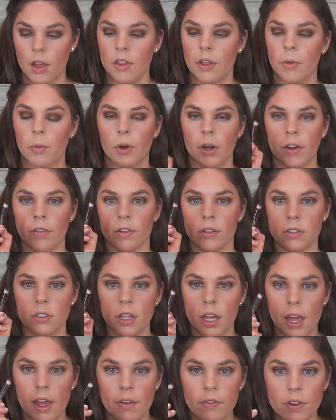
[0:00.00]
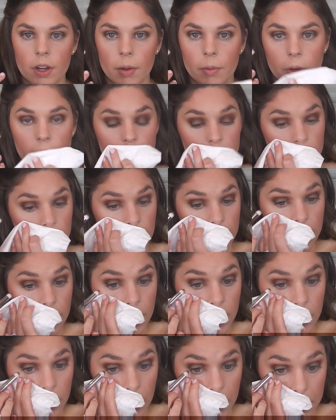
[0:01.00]
And then whatever's left, I'm gonna run
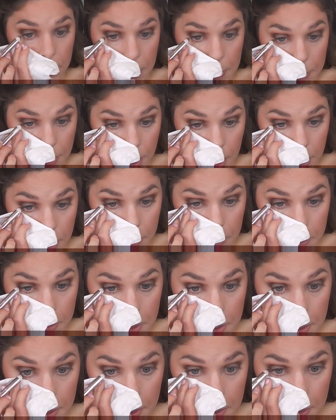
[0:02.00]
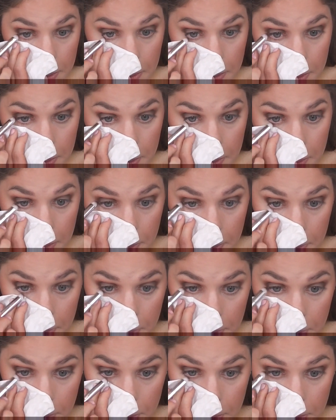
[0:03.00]
that along my bottom
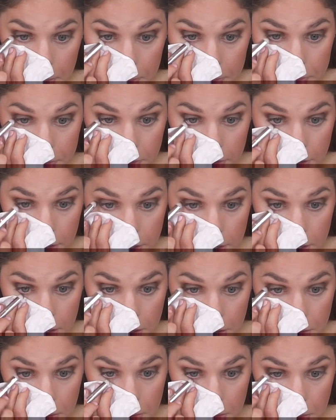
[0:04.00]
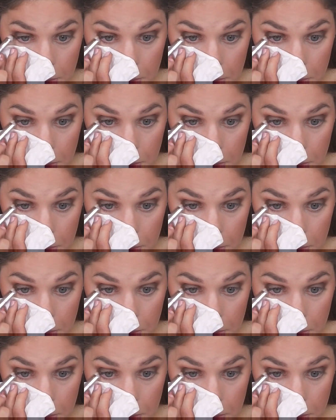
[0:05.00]
lash line.